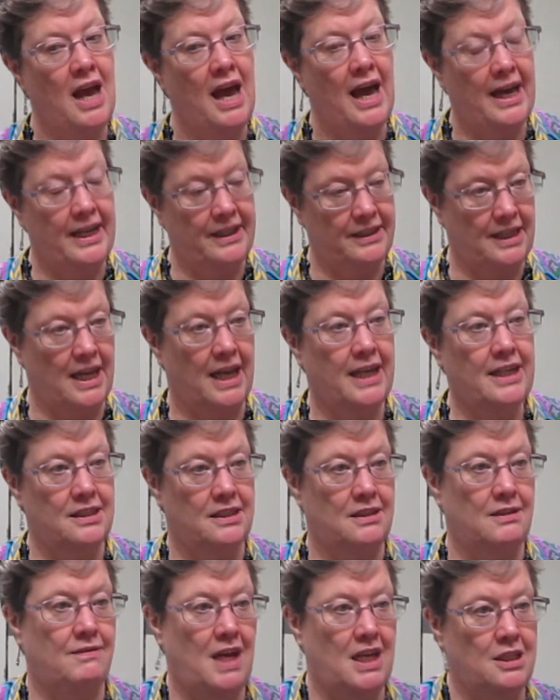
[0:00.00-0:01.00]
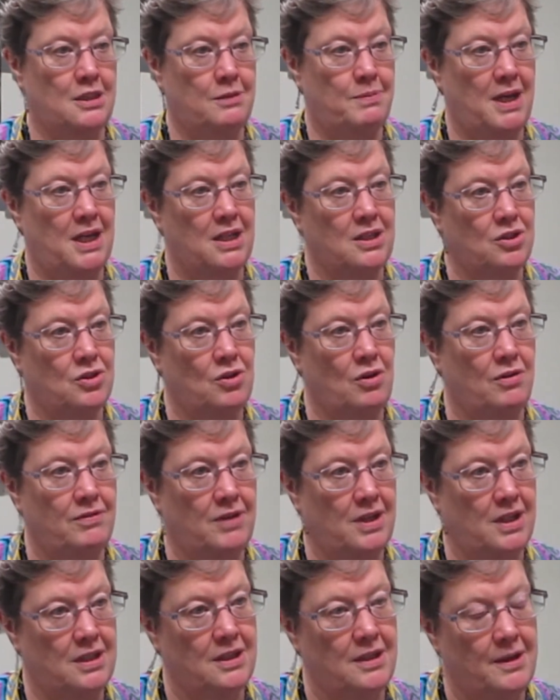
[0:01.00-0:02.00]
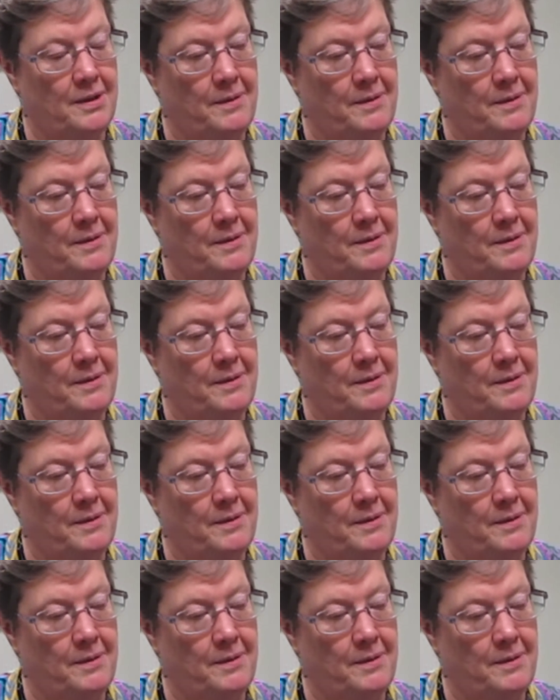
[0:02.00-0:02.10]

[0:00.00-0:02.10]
and negative aspects of it.